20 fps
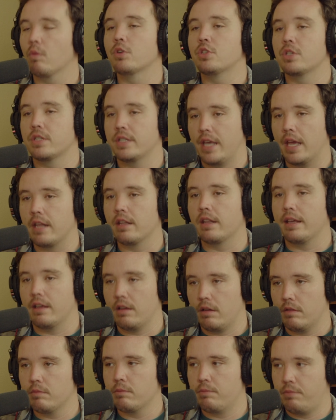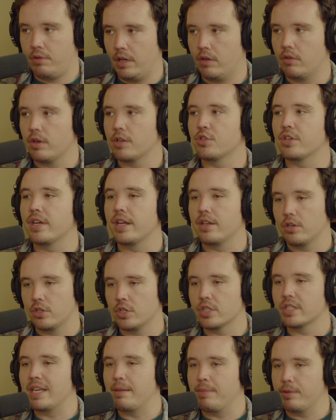which is again like pretty crunchy, and you're
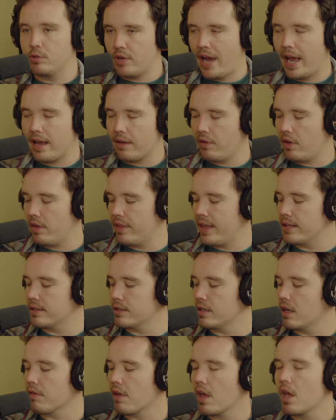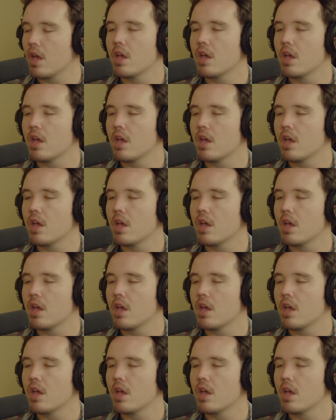just keeping track of all that stuff.